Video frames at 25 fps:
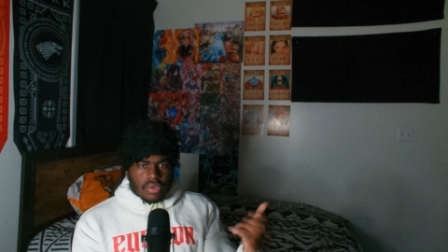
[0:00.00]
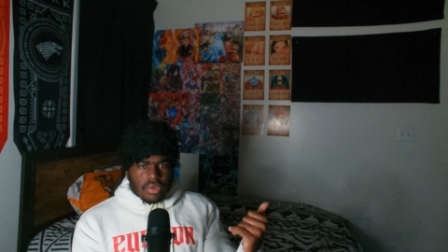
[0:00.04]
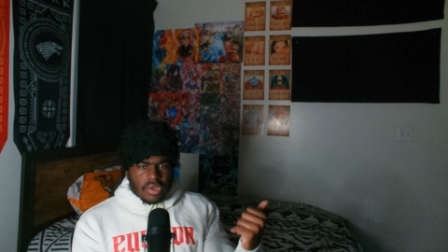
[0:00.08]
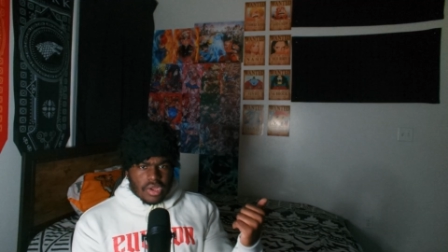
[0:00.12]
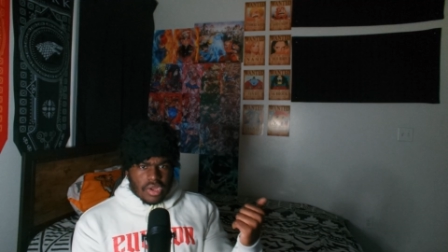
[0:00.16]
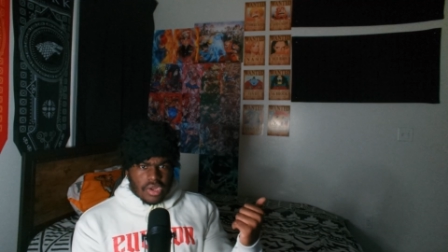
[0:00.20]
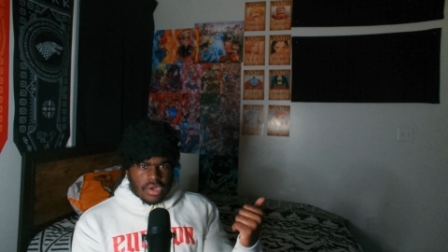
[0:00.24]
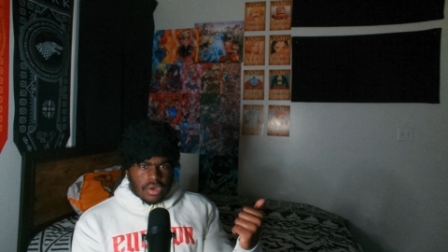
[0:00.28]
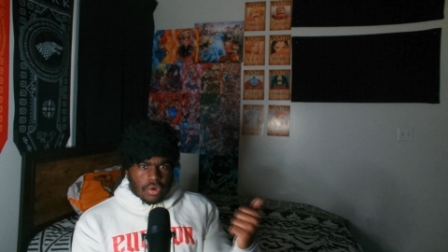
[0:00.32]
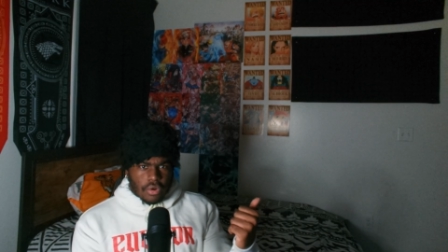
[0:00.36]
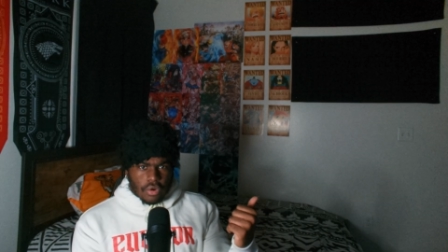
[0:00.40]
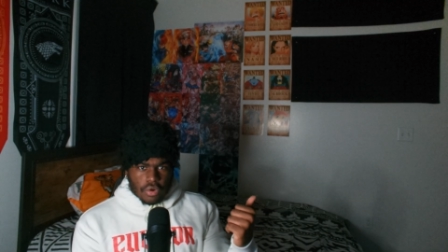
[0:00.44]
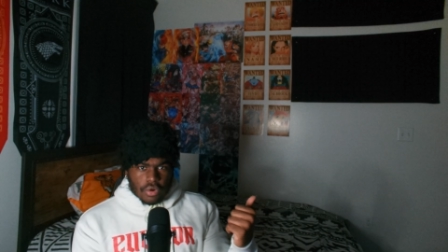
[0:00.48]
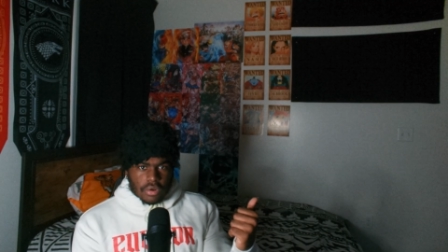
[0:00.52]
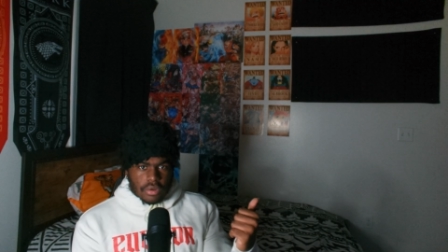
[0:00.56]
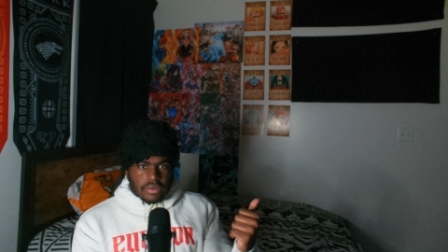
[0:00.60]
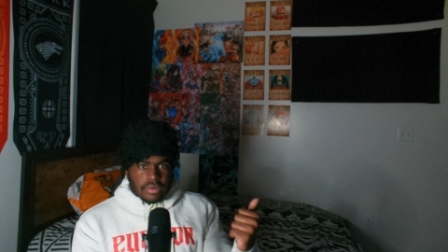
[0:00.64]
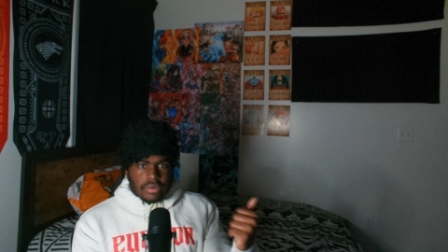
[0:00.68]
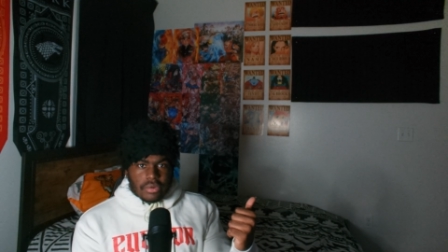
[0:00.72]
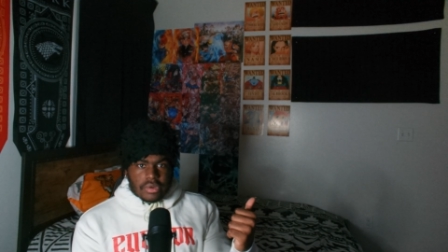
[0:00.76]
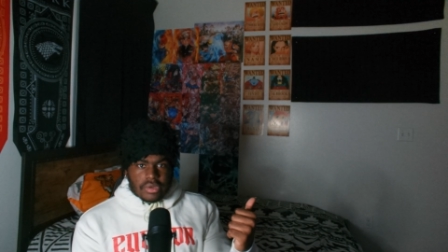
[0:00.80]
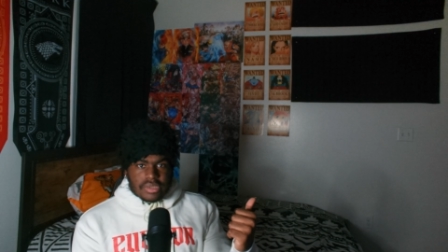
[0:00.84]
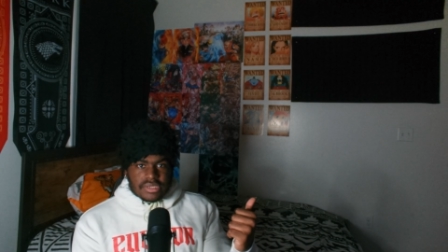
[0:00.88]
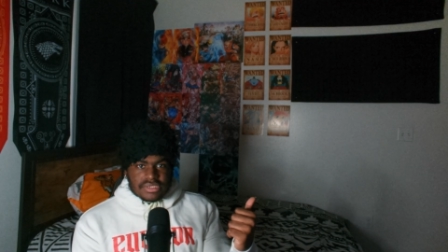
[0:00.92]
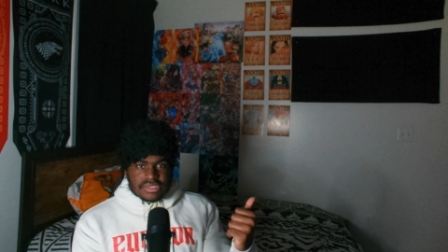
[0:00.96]
in
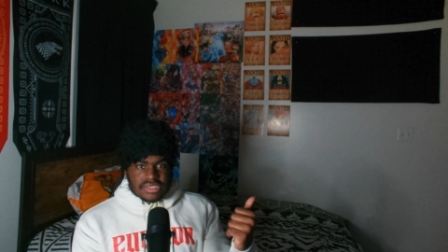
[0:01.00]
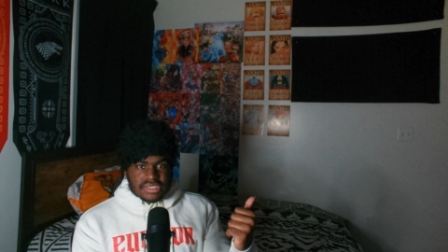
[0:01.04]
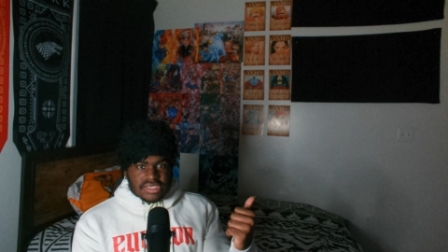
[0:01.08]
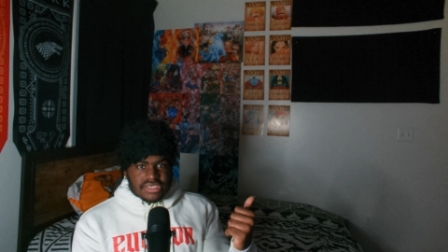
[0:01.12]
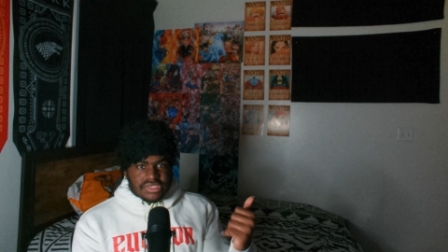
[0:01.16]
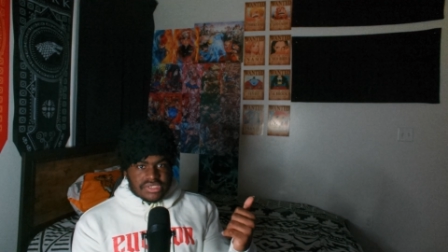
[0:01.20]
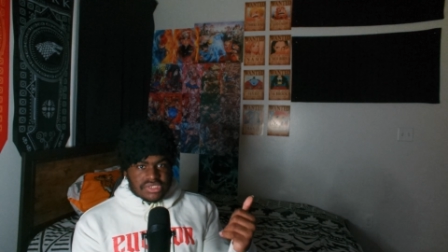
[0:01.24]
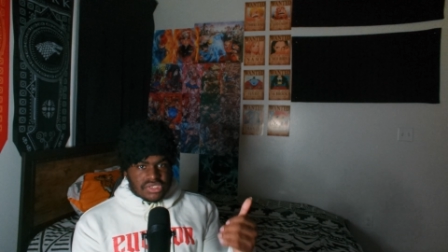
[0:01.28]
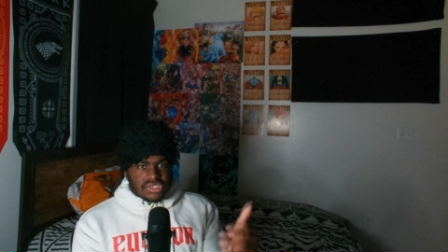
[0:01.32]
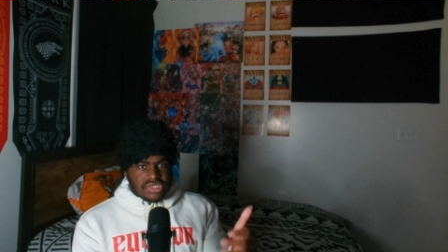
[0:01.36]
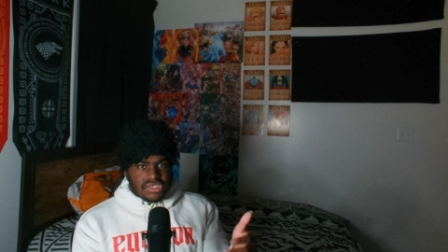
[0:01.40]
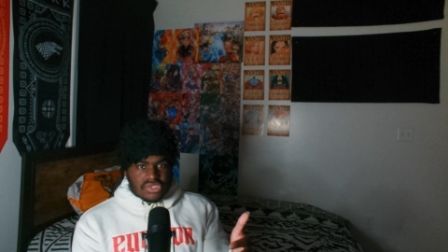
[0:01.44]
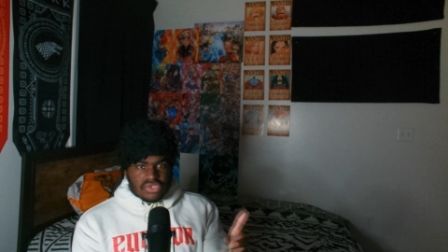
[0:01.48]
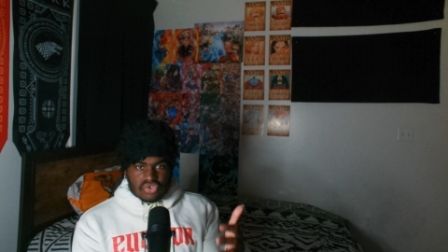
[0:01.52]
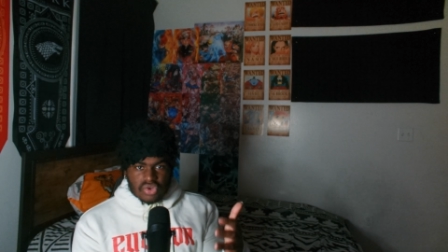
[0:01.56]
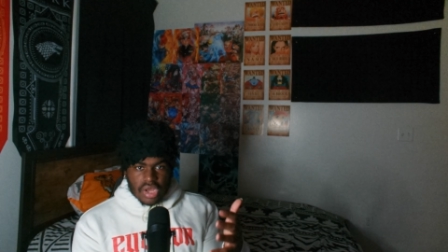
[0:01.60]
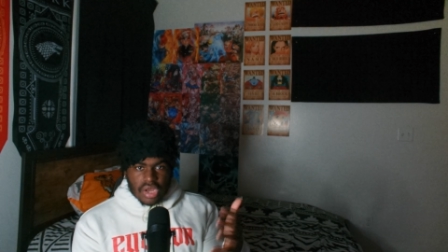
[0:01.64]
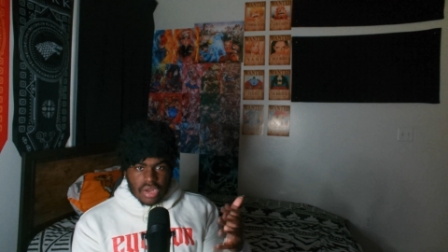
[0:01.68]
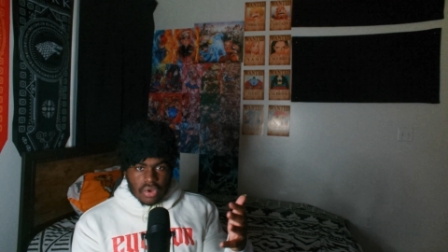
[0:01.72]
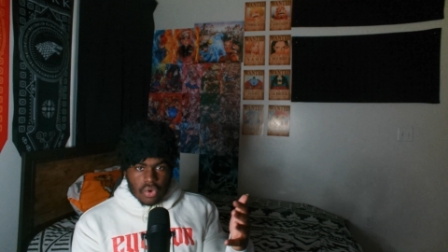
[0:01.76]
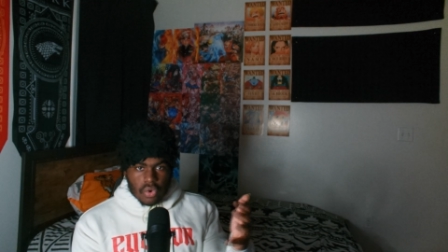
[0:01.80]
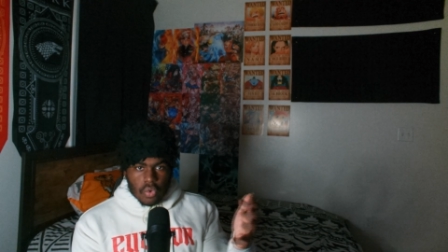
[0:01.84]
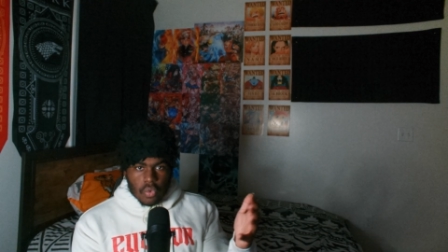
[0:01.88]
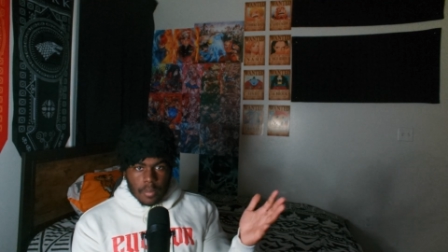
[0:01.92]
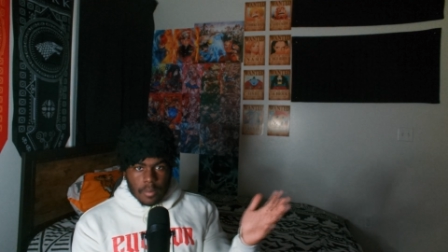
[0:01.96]
earlier this season, he tried to
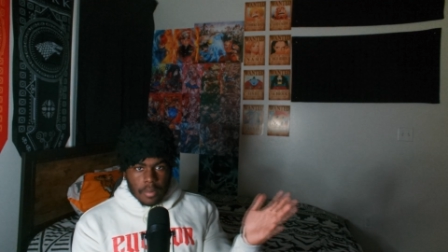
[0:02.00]
go